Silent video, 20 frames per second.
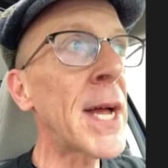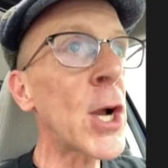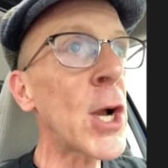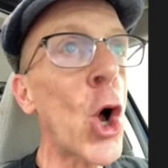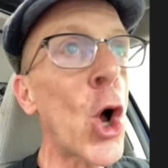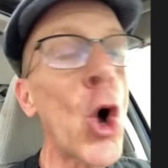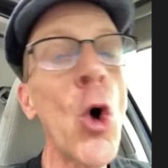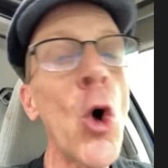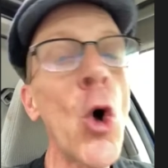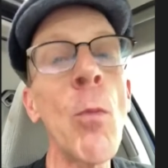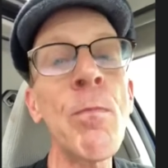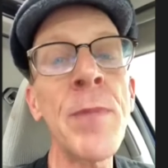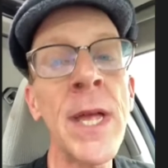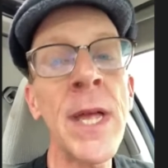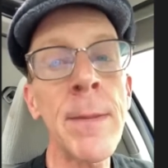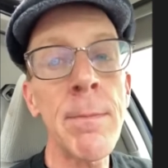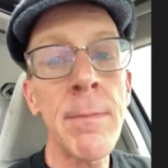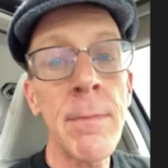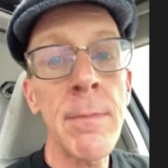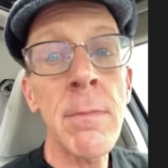hope that
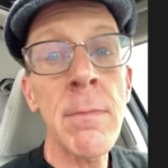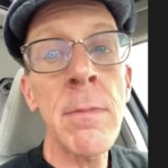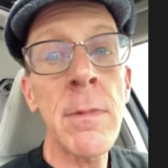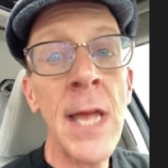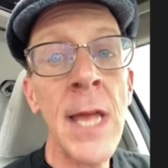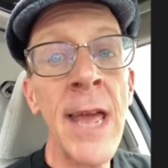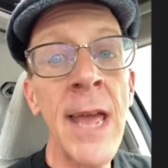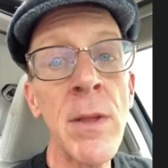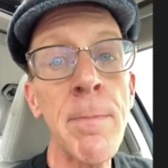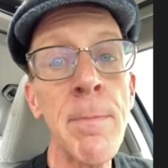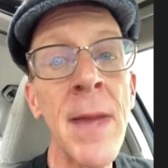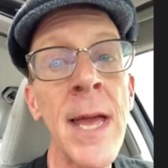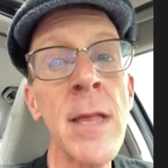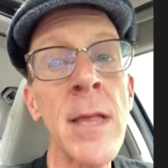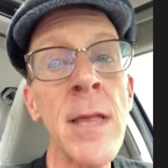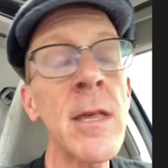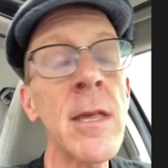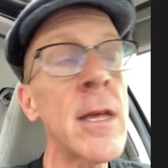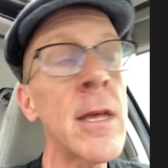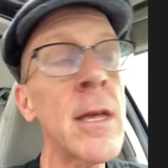David
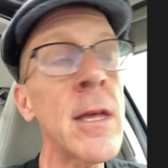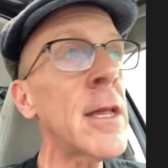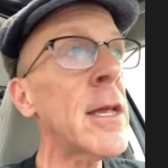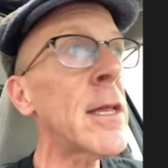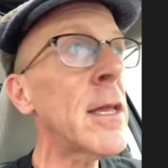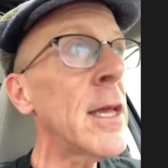Manson and